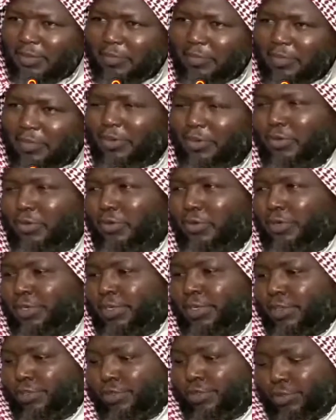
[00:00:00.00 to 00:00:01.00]
But you go
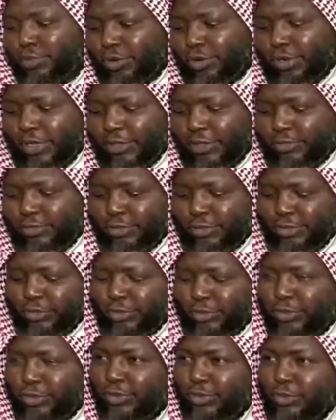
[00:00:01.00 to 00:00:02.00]
take some more rice, so
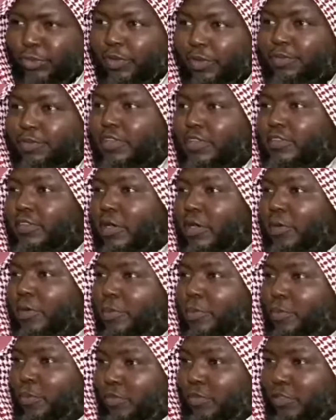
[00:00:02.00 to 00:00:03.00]
you first time when
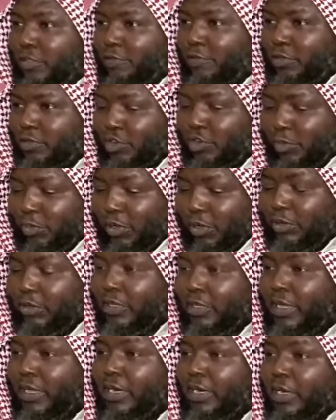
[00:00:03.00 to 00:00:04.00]
people start for chop rice, you
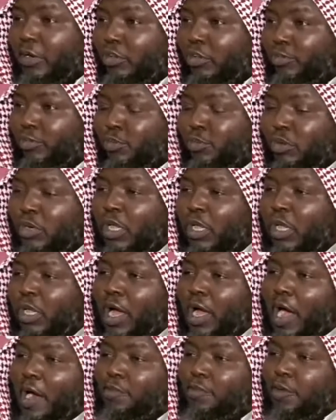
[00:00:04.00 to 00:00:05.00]
carry a spoon,
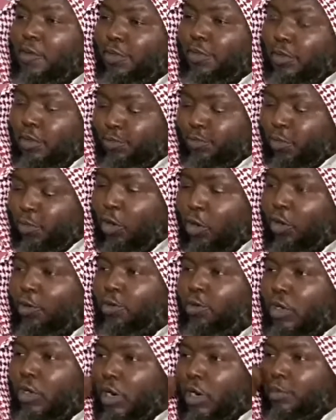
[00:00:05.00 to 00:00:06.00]
half of it fall all for
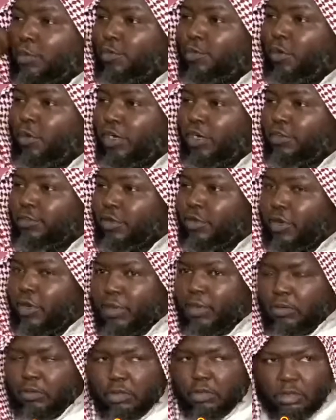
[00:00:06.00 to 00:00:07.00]
ground before I reach for your
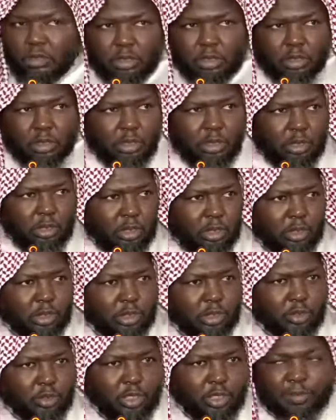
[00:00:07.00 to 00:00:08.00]
mouth.
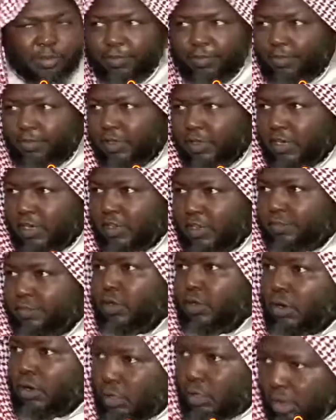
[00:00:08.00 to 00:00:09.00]
It will be very
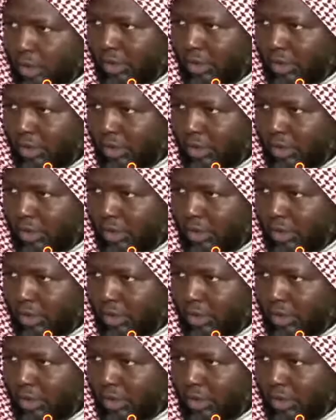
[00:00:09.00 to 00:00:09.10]
difficult.